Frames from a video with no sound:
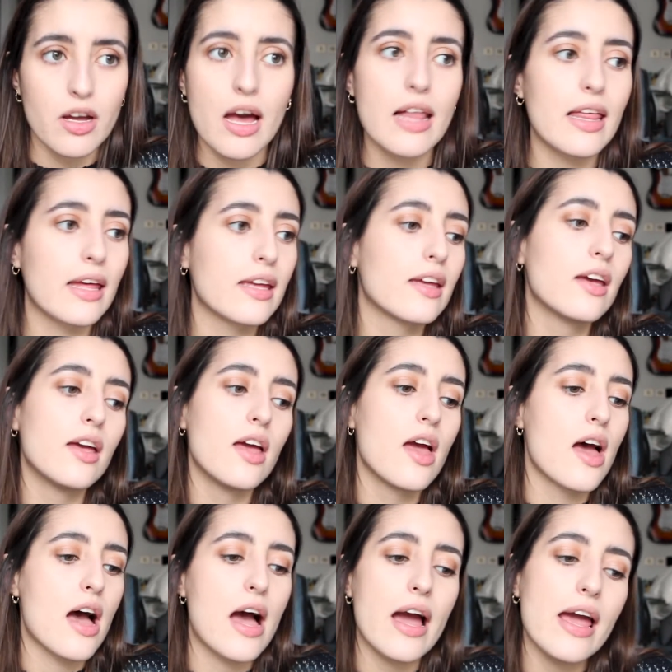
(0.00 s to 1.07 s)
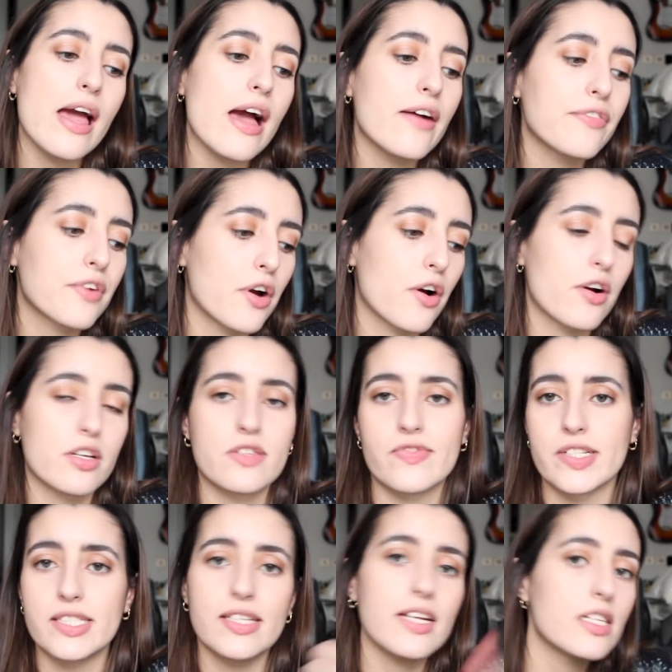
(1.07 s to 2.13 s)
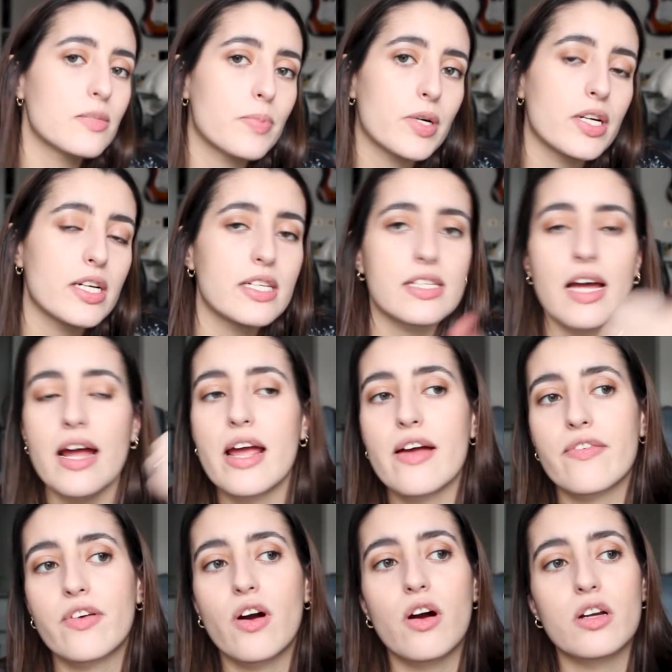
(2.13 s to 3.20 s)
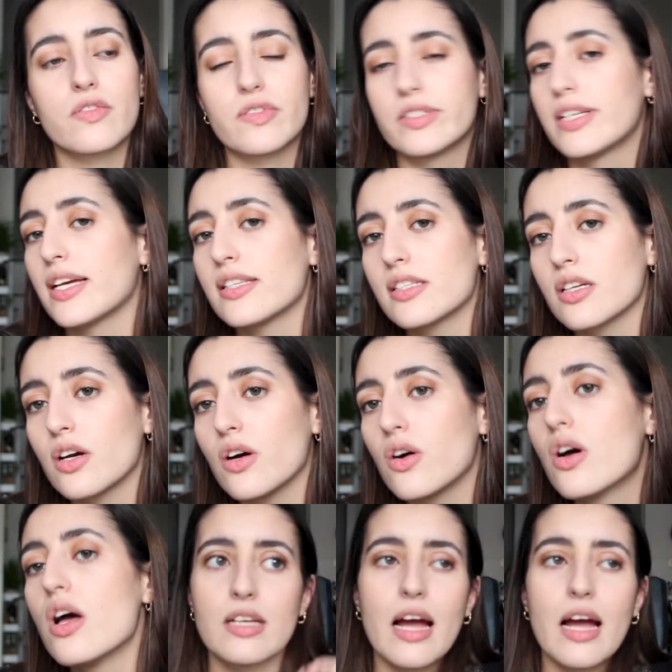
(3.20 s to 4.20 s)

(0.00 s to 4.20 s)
Like, I have cards for Sainsbury's, I have cards for Tesco,